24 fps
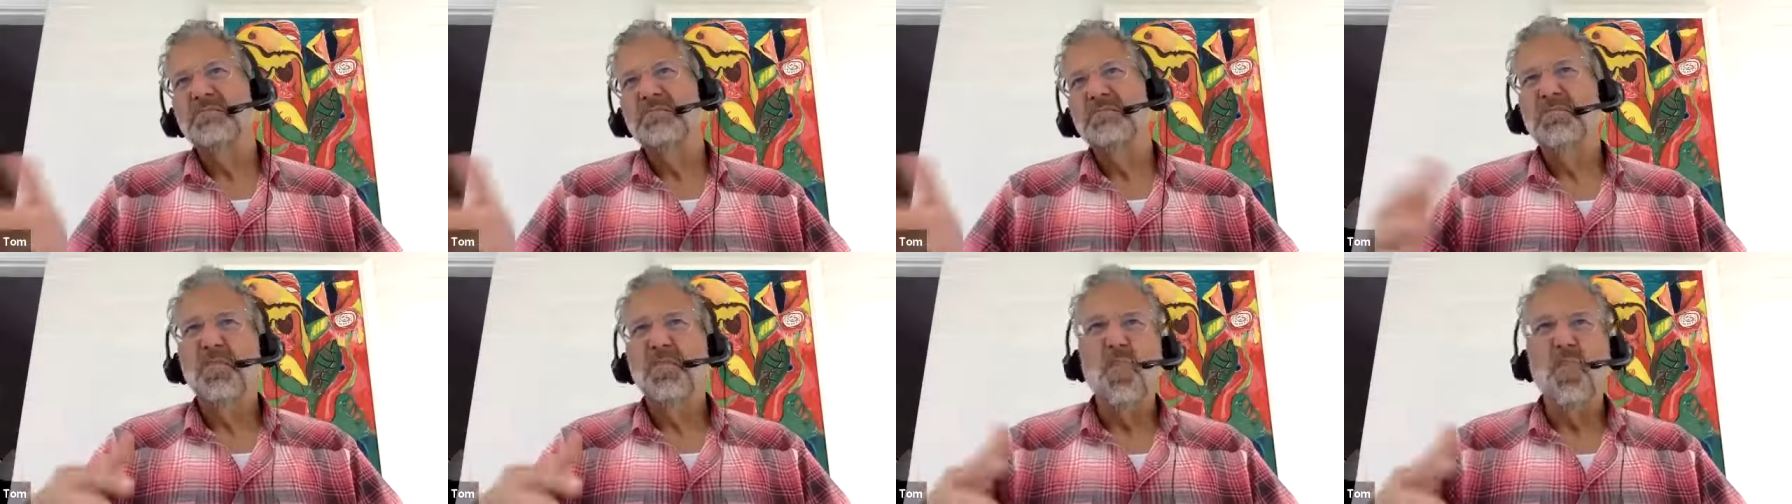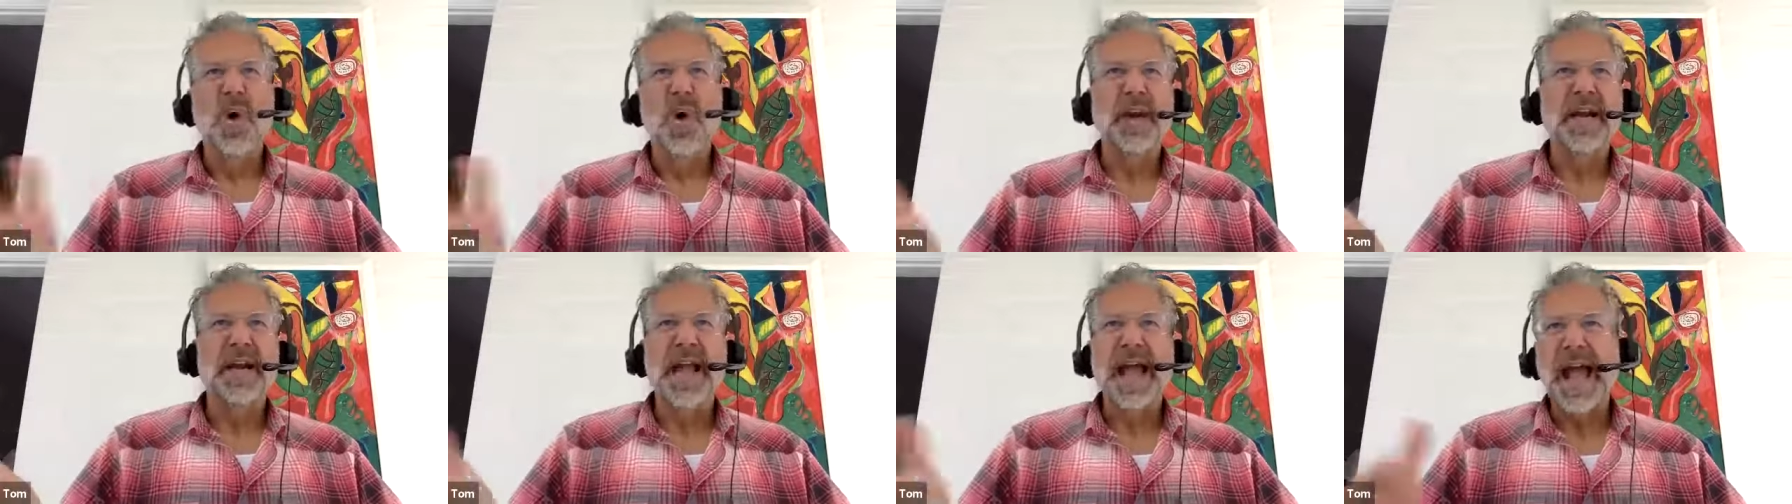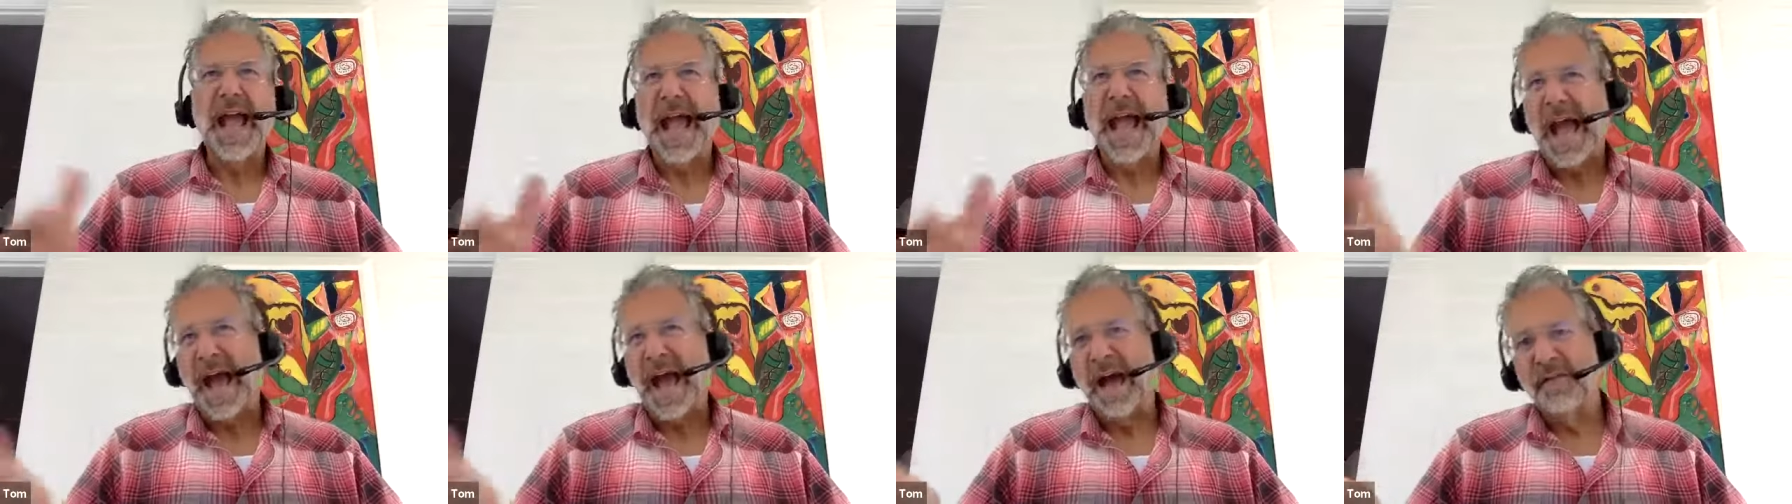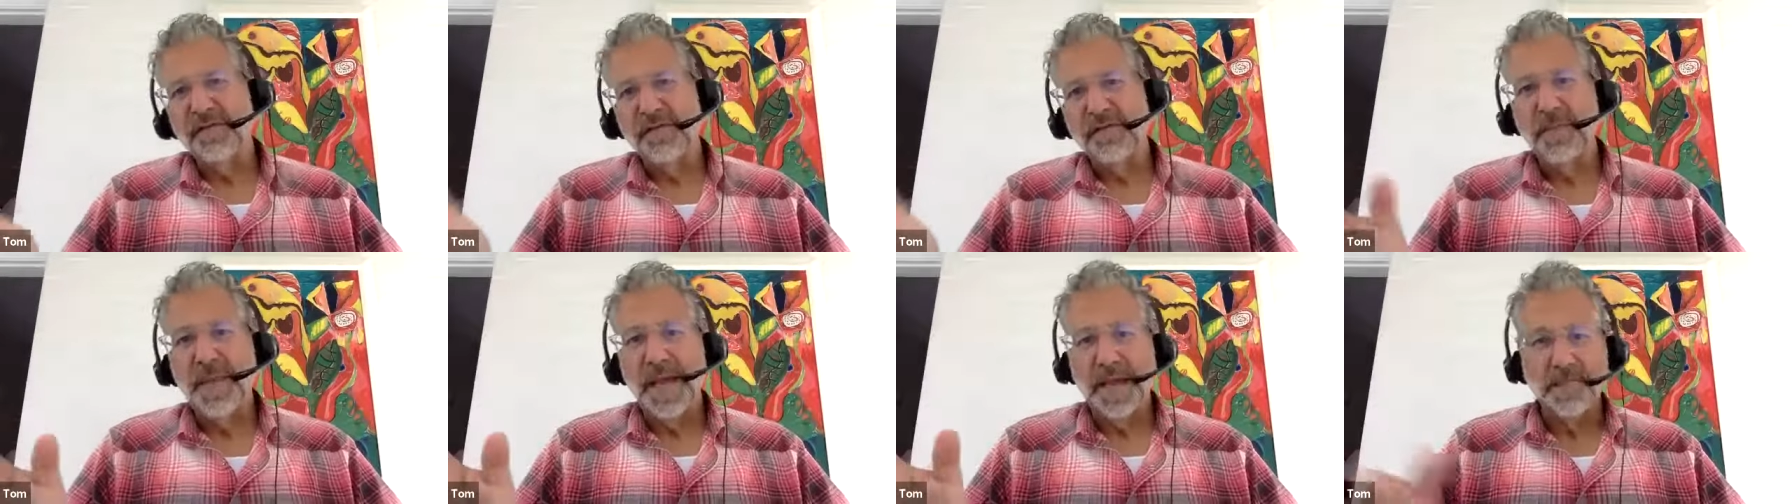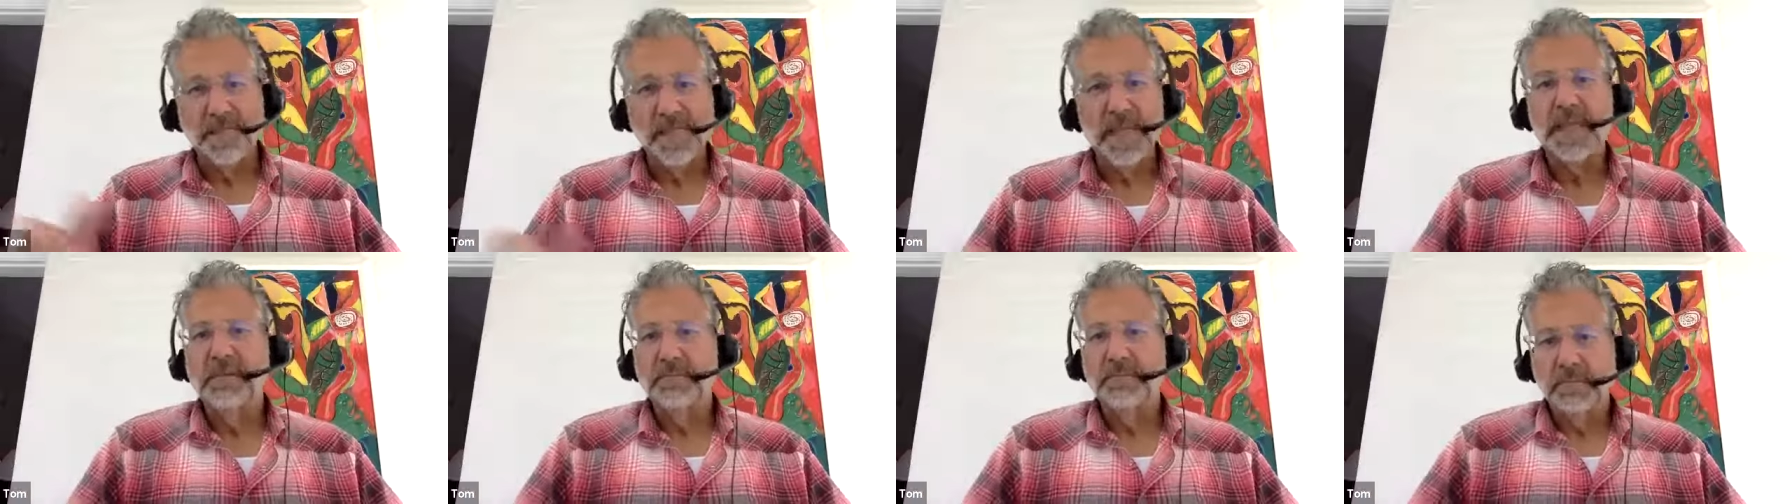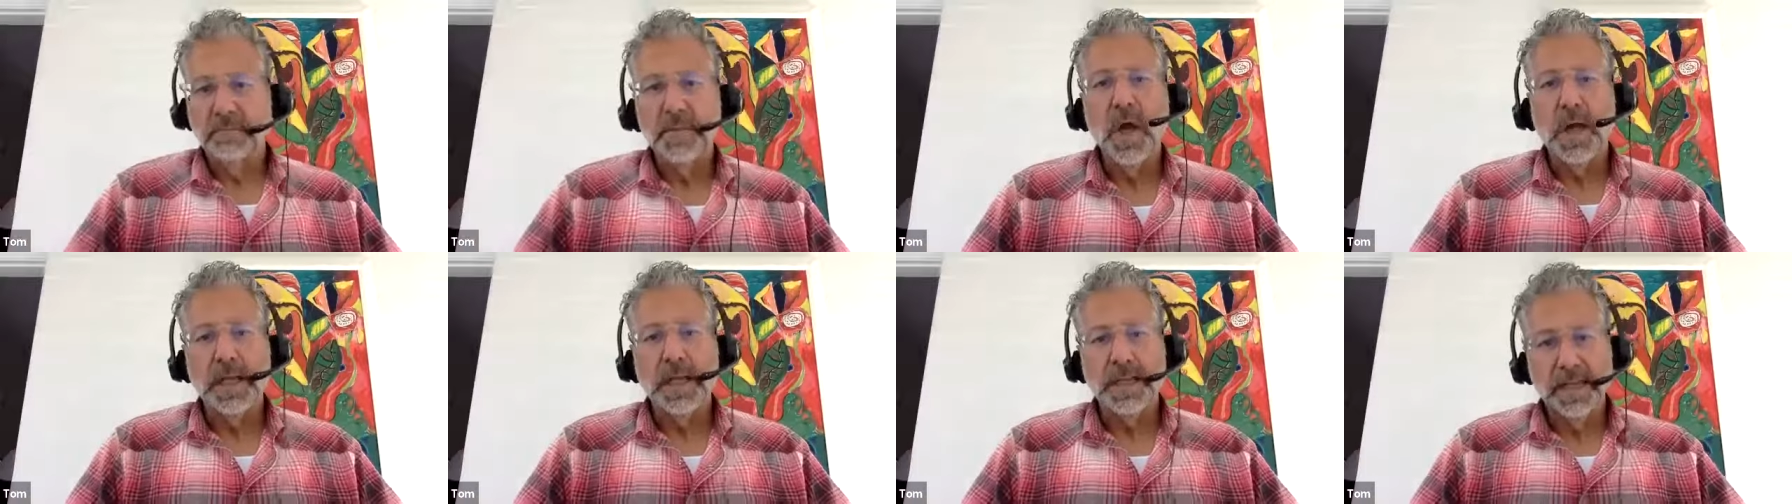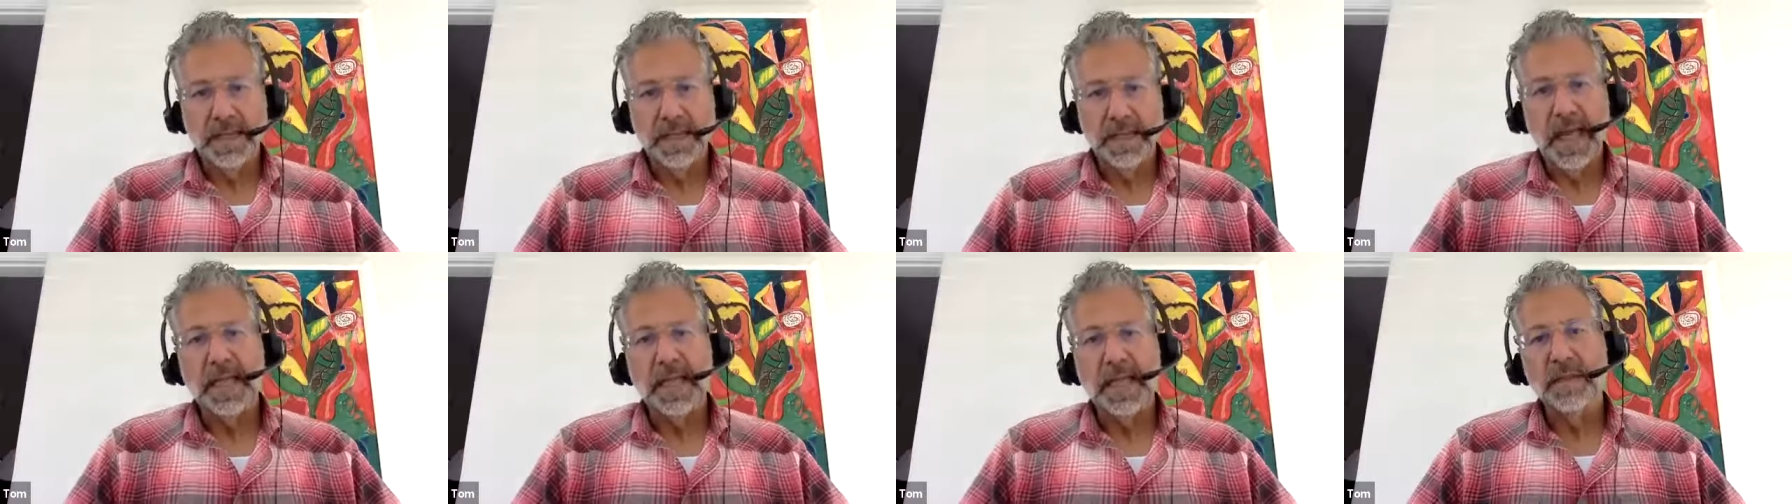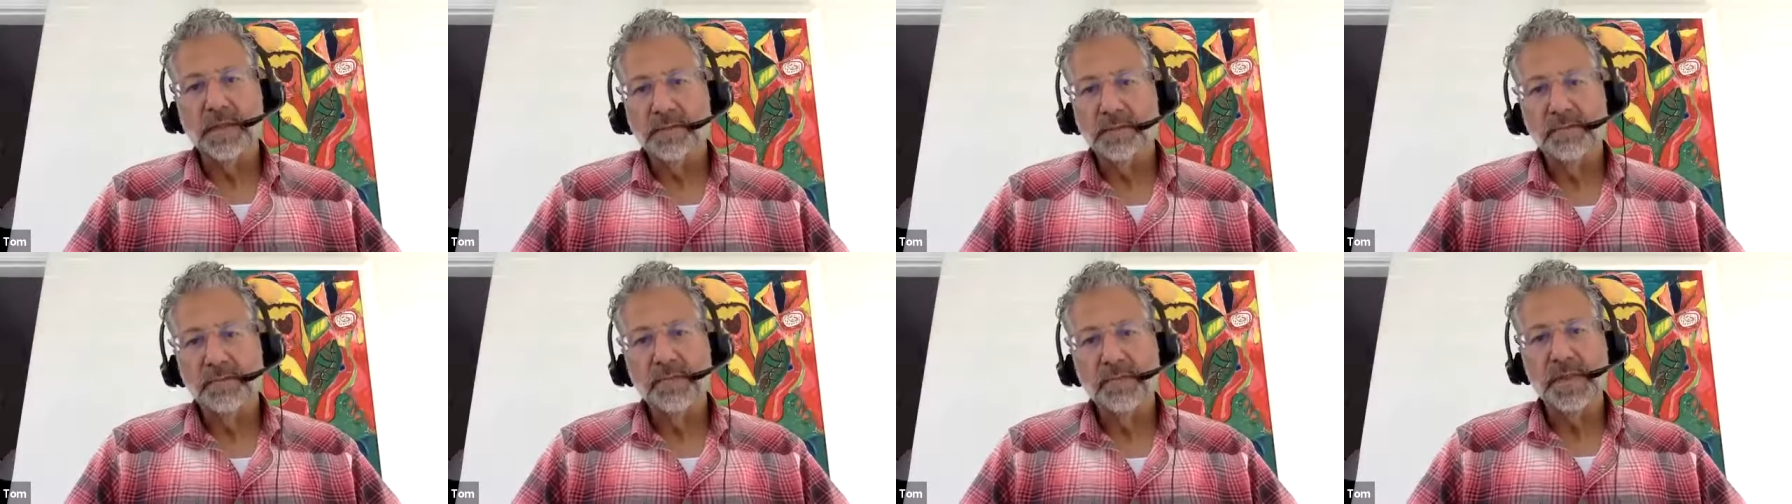one and a half, maybe on the dollar.